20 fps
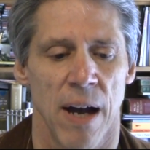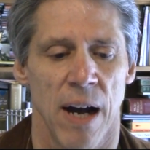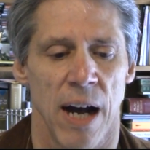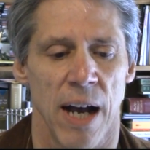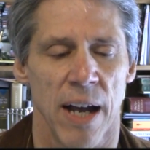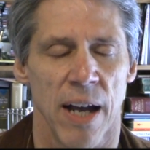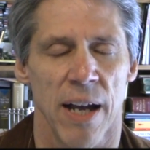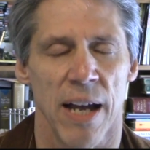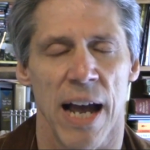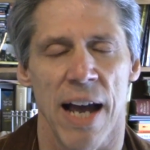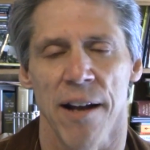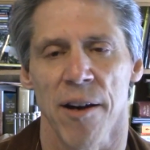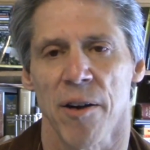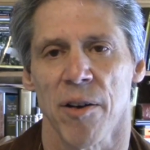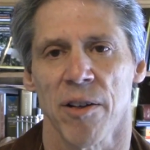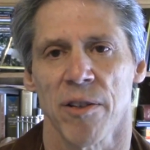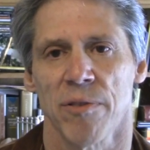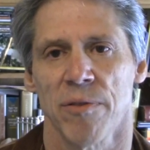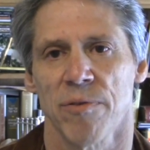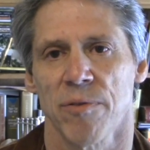I had
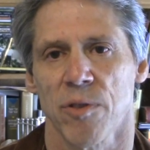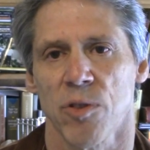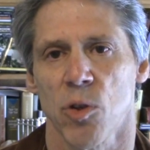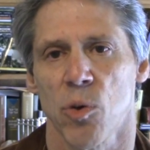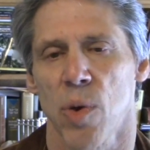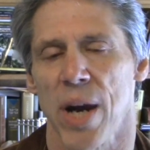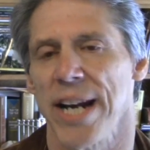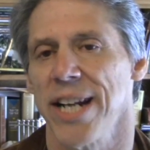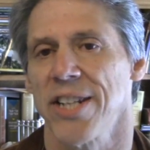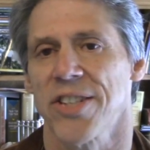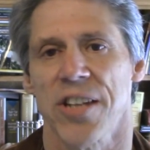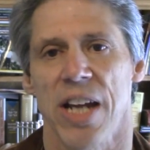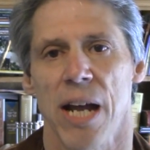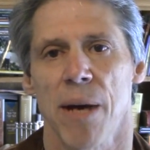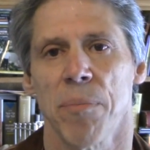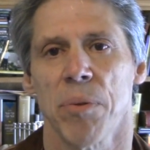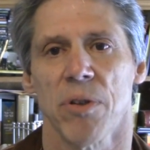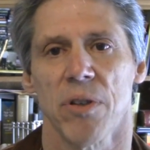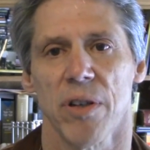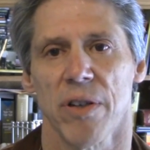a great
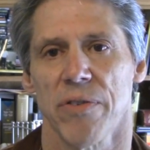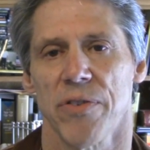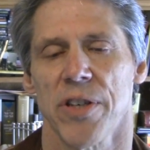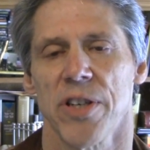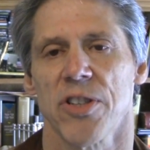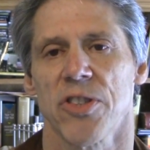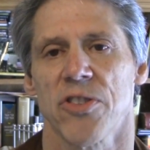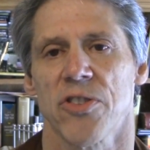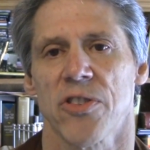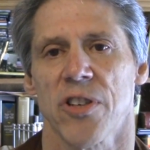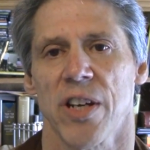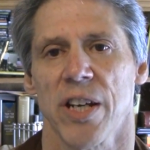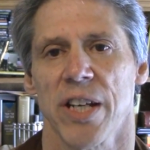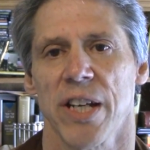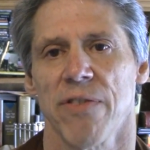example of this